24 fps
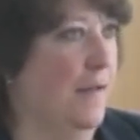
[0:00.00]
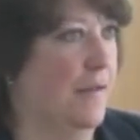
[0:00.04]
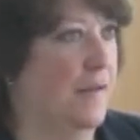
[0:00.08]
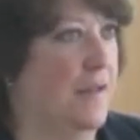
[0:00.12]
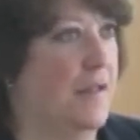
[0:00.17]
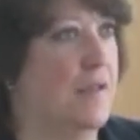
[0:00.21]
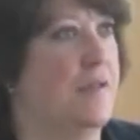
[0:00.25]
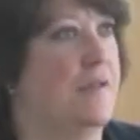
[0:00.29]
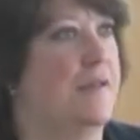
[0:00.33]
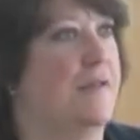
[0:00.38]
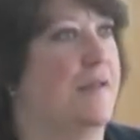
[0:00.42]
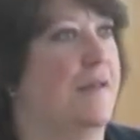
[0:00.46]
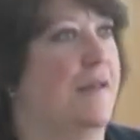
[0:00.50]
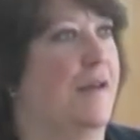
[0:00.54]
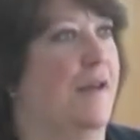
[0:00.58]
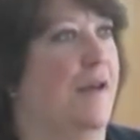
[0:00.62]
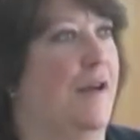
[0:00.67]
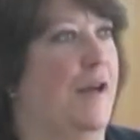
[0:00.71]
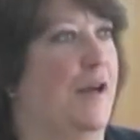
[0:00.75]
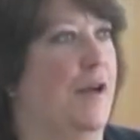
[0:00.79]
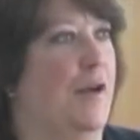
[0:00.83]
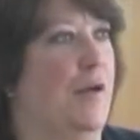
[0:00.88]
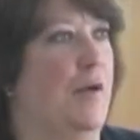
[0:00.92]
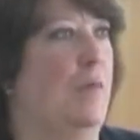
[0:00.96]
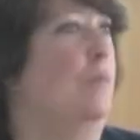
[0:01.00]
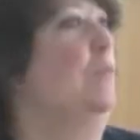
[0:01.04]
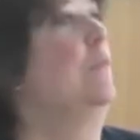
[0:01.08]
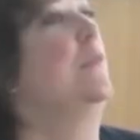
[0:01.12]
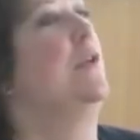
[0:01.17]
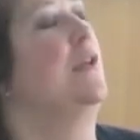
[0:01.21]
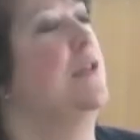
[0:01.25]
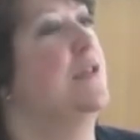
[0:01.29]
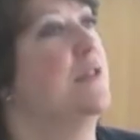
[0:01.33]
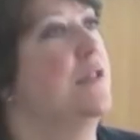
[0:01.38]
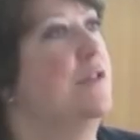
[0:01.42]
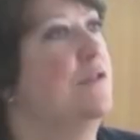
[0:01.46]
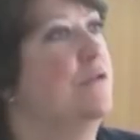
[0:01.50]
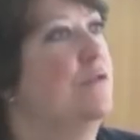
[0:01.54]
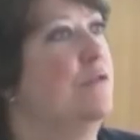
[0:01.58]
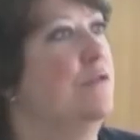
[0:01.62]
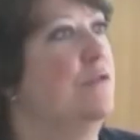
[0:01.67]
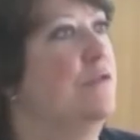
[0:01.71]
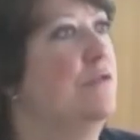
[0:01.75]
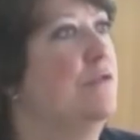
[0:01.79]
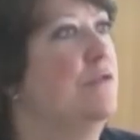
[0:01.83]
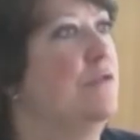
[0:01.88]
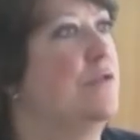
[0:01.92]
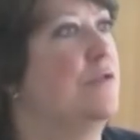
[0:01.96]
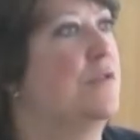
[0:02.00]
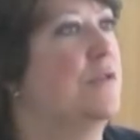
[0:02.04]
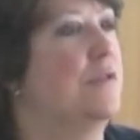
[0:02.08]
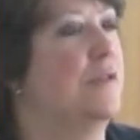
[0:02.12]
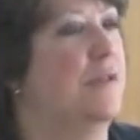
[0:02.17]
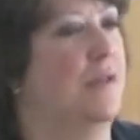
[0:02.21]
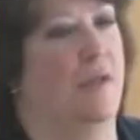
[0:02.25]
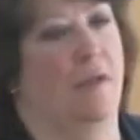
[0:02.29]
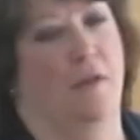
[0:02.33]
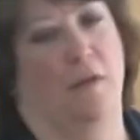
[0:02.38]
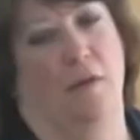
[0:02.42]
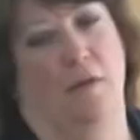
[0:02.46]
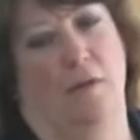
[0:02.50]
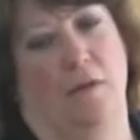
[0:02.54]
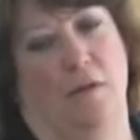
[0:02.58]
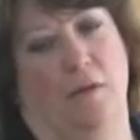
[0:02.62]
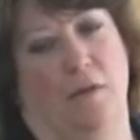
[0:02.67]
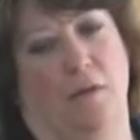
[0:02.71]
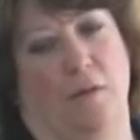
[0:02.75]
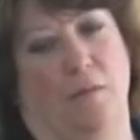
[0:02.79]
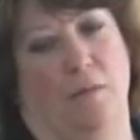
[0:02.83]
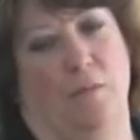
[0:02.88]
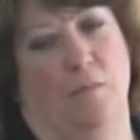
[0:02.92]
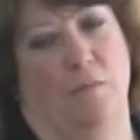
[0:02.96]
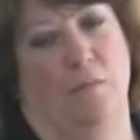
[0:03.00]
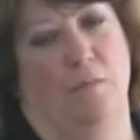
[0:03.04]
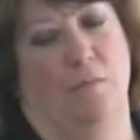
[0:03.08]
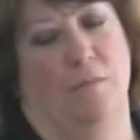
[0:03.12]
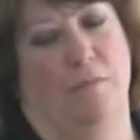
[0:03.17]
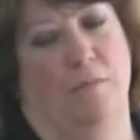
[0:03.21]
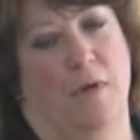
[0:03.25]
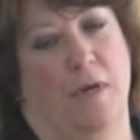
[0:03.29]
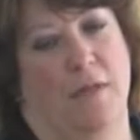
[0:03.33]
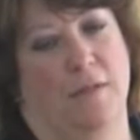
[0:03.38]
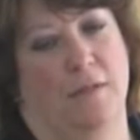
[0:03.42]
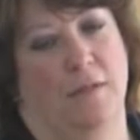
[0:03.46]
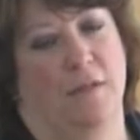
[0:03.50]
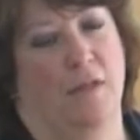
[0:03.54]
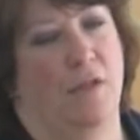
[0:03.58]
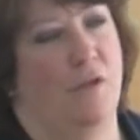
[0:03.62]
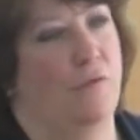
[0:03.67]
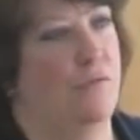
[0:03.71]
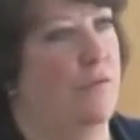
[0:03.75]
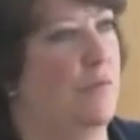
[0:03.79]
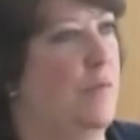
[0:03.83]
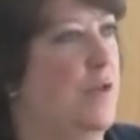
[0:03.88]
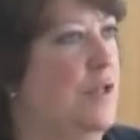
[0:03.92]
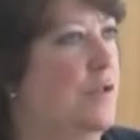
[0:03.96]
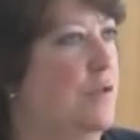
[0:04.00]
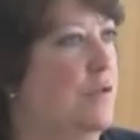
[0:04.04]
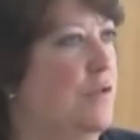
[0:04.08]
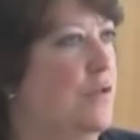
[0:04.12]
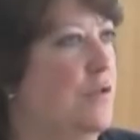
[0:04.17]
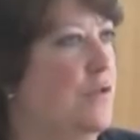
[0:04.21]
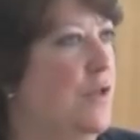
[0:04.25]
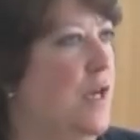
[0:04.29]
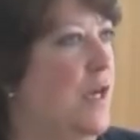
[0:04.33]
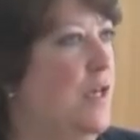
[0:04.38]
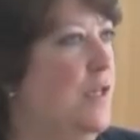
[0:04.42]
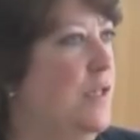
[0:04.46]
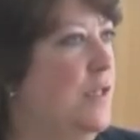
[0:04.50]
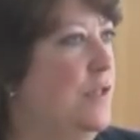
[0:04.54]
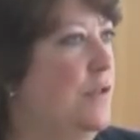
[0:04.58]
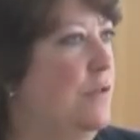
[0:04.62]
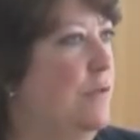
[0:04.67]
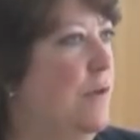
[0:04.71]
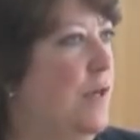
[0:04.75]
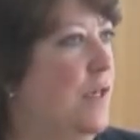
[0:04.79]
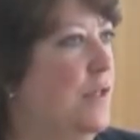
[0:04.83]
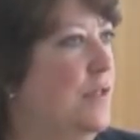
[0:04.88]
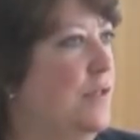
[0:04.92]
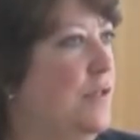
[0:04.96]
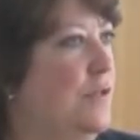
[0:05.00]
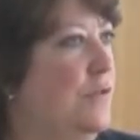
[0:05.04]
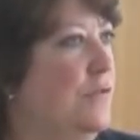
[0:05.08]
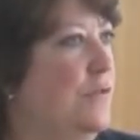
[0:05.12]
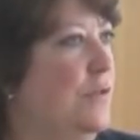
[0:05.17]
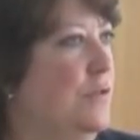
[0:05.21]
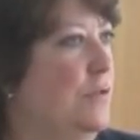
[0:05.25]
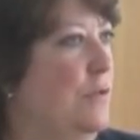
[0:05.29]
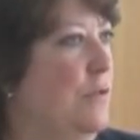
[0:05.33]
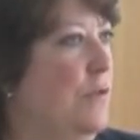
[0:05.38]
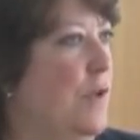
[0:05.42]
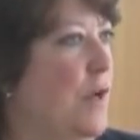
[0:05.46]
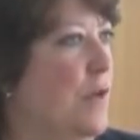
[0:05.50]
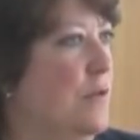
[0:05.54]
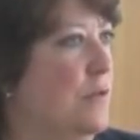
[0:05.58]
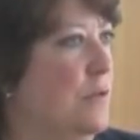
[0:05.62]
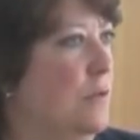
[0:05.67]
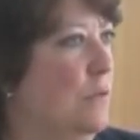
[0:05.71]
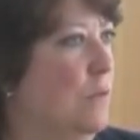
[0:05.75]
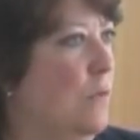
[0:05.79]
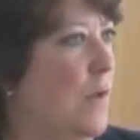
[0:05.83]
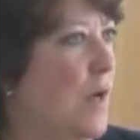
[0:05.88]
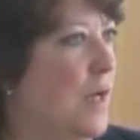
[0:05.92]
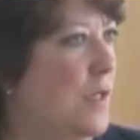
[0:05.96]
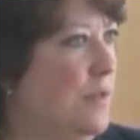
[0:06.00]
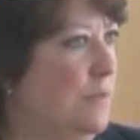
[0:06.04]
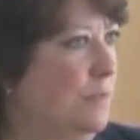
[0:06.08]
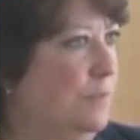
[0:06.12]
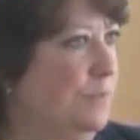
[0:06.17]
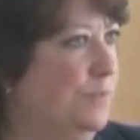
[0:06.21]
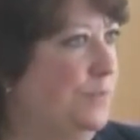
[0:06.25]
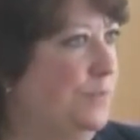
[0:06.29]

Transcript: This is introduced by the Information Society Directive in 2001,